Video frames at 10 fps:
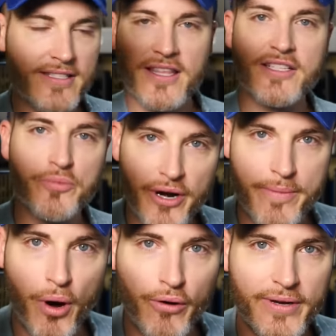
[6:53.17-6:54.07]
This thing's pretty
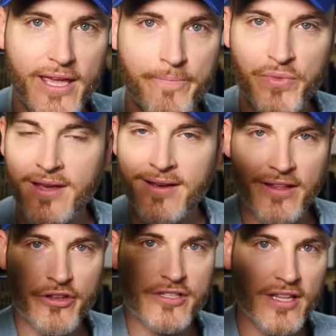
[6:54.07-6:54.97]
bulky.
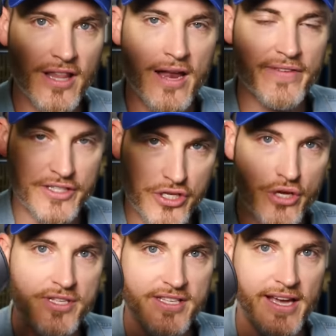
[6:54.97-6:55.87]
There's a lot of
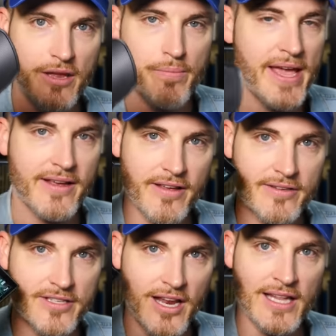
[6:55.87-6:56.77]
excuses I could make
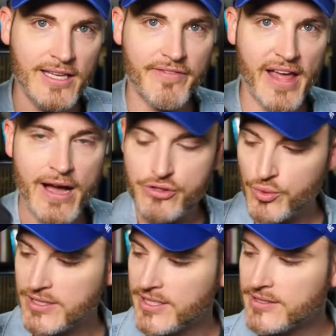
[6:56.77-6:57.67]
to not leave the house
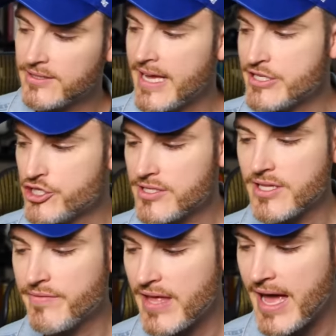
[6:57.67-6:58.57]
with this and just
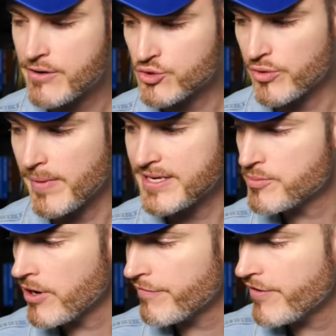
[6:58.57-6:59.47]
leave the house with my
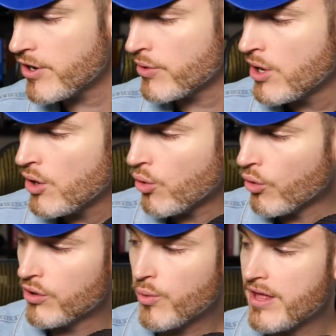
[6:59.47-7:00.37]
smartphone
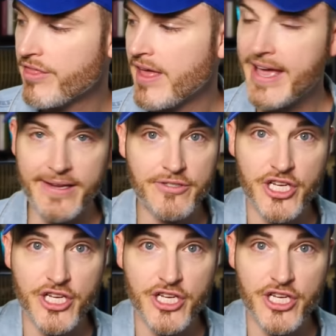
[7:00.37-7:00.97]
or with a